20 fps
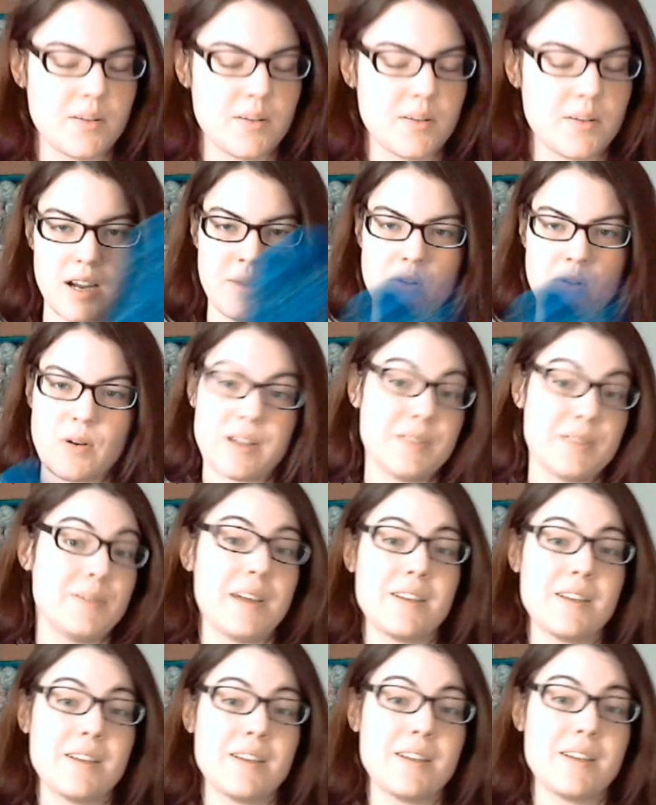I'm going to
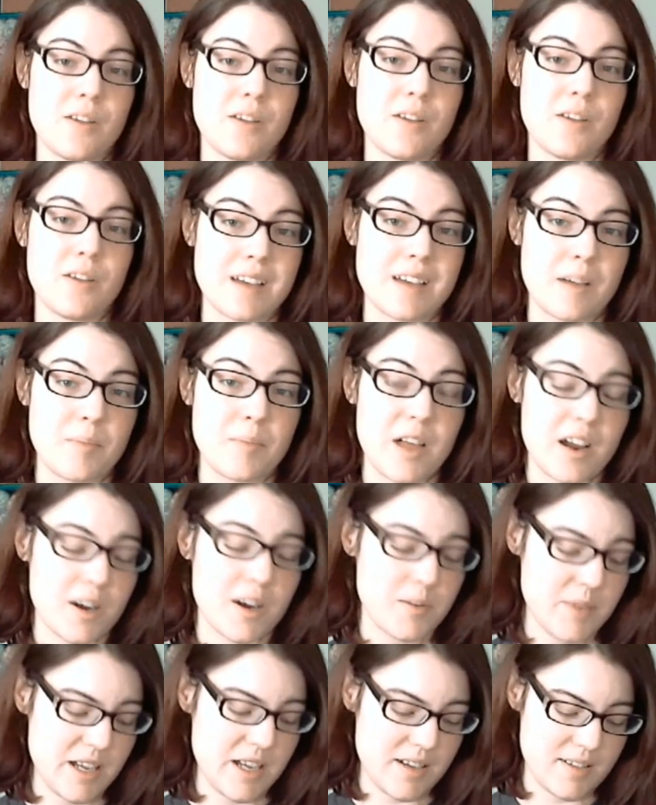now take off my sock
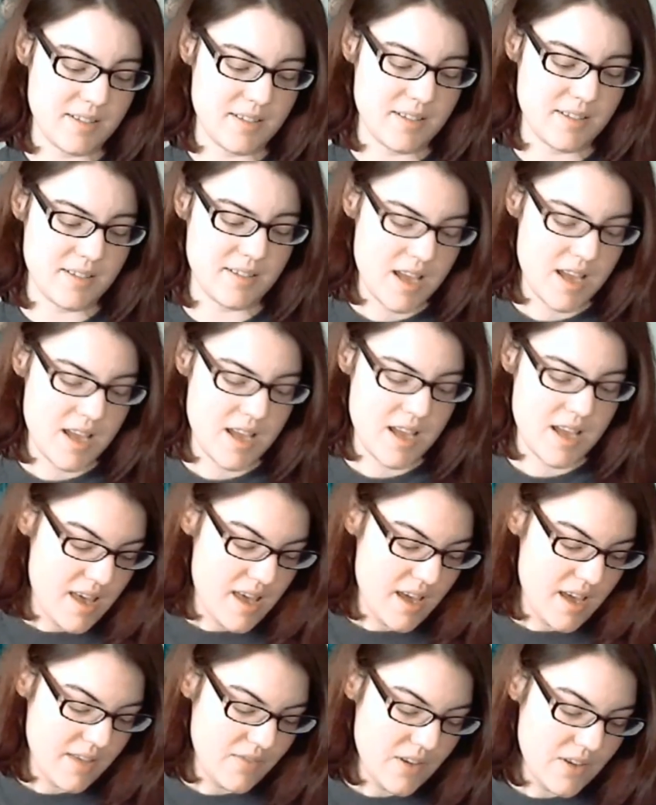blocker because
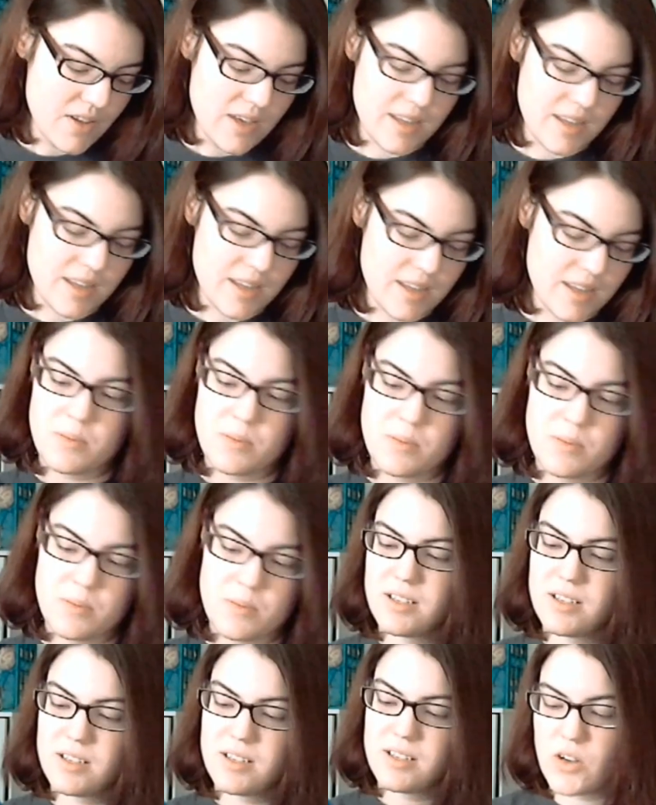I feel like that would be
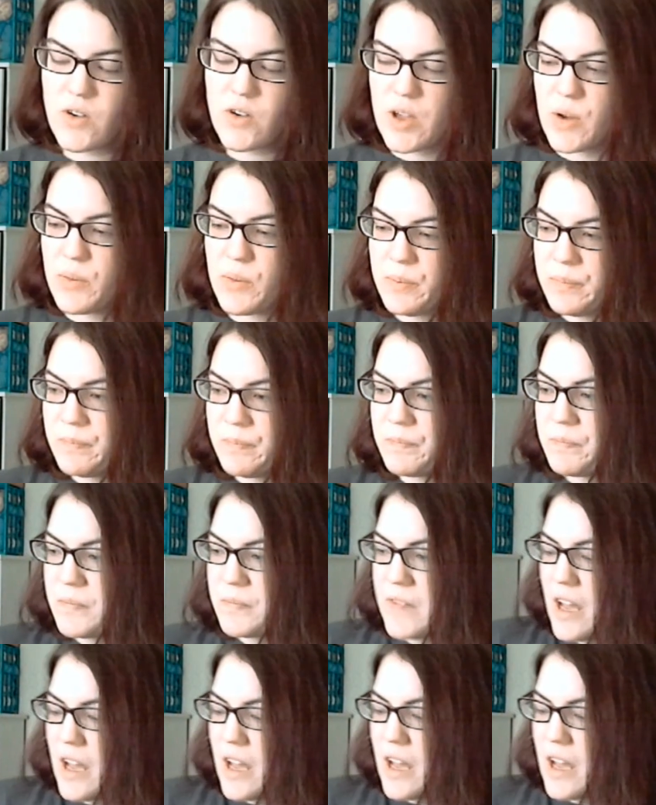easier to show you
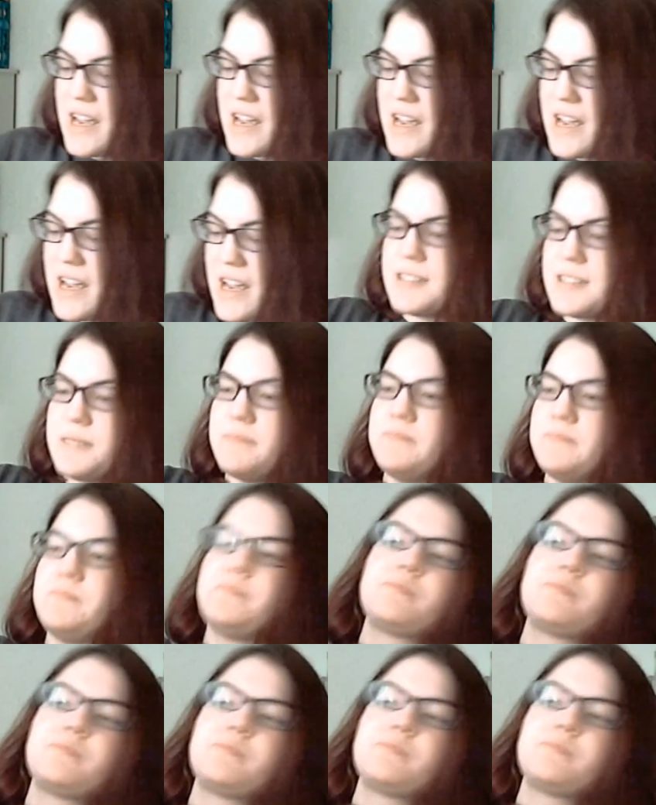on my hand.
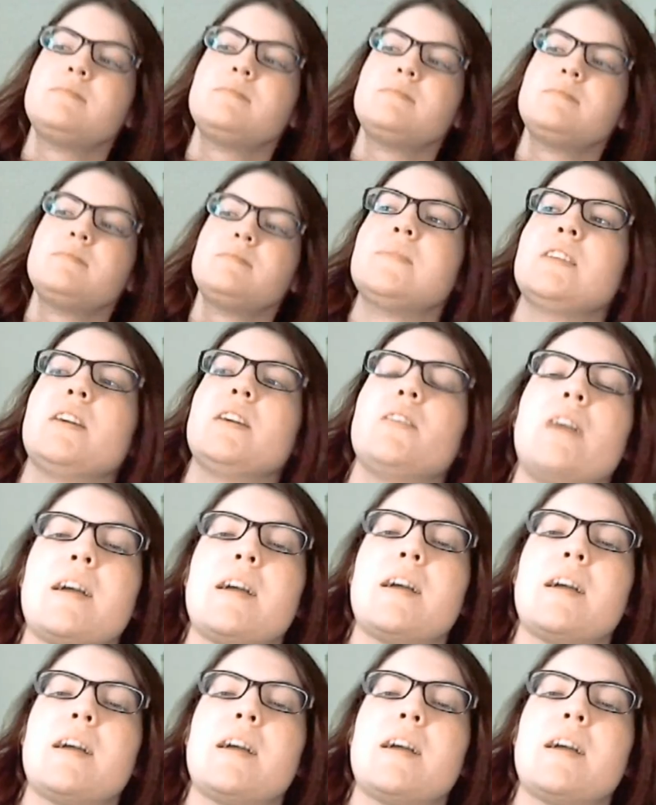Okay,